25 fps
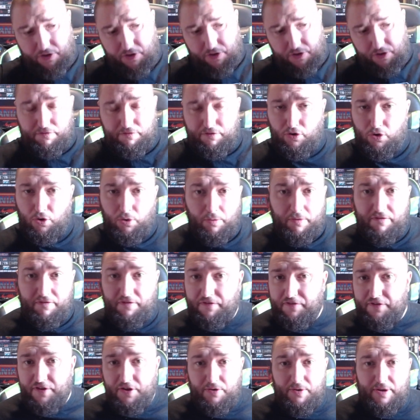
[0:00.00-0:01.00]
on the floor with a
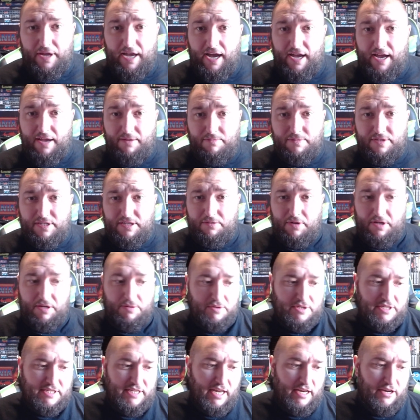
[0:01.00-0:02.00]
few games. He, he
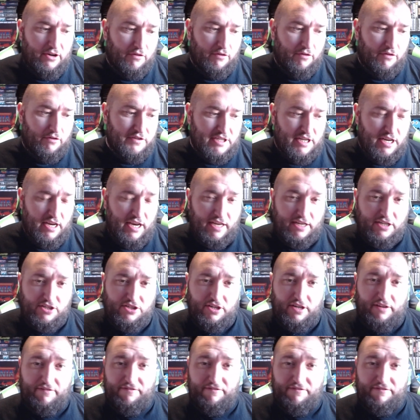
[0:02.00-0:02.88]
was selling off his collection.